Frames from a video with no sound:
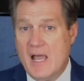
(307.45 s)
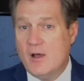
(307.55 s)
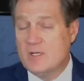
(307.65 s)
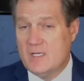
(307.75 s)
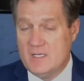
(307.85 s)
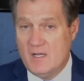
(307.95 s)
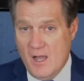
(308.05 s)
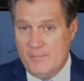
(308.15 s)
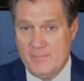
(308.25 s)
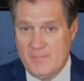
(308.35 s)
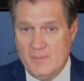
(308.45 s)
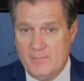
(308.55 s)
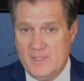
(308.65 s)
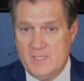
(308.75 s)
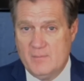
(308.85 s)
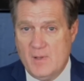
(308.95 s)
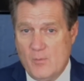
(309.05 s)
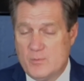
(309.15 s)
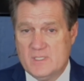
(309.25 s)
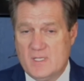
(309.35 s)
how did it not be,
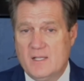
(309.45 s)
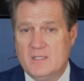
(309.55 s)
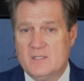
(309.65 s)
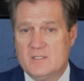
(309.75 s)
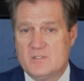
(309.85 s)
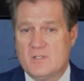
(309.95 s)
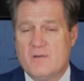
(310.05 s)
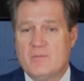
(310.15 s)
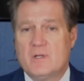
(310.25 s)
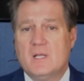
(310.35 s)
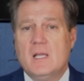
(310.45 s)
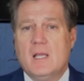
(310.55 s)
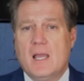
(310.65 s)
how was it not discovered,